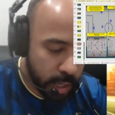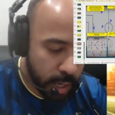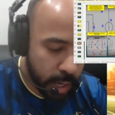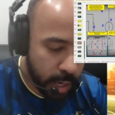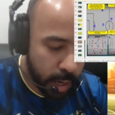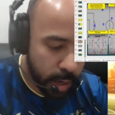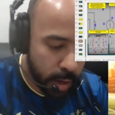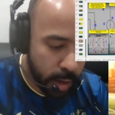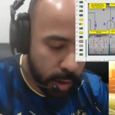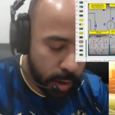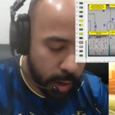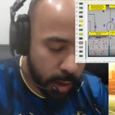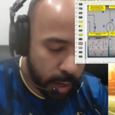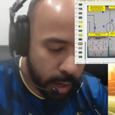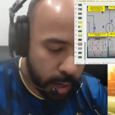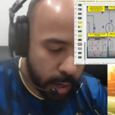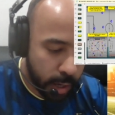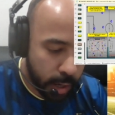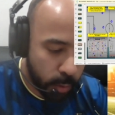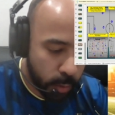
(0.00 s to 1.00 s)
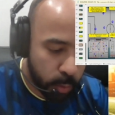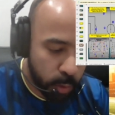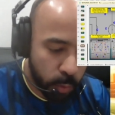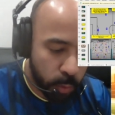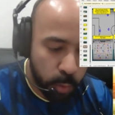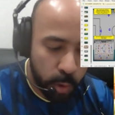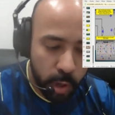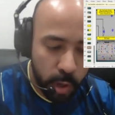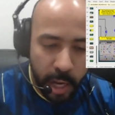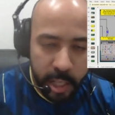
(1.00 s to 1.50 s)

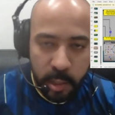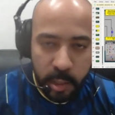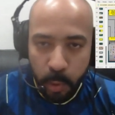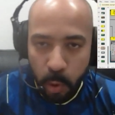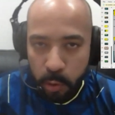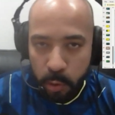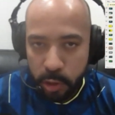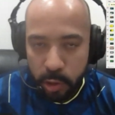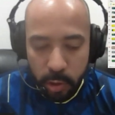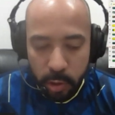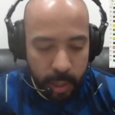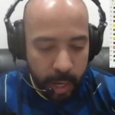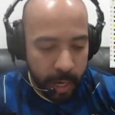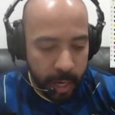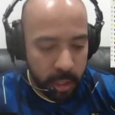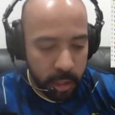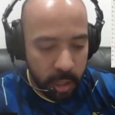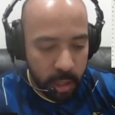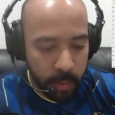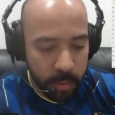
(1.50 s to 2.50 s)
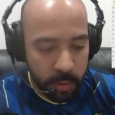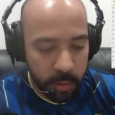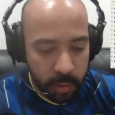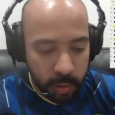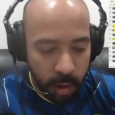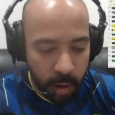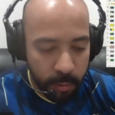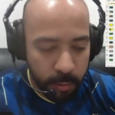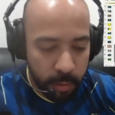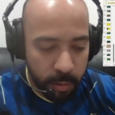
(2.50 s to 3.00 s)
I spoke to you guys in terms of
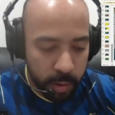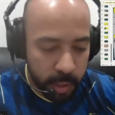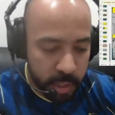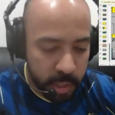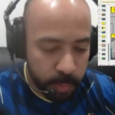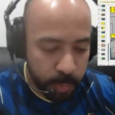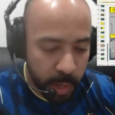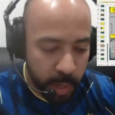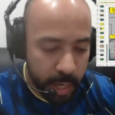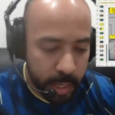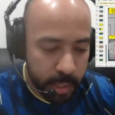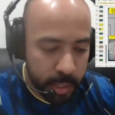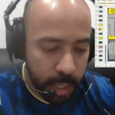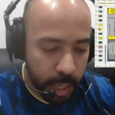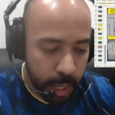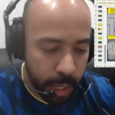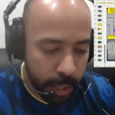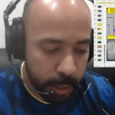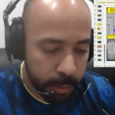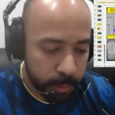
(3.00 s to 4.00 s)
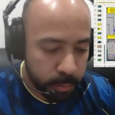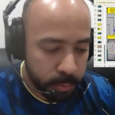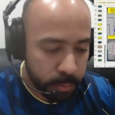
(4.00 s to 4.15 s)
covering the space here.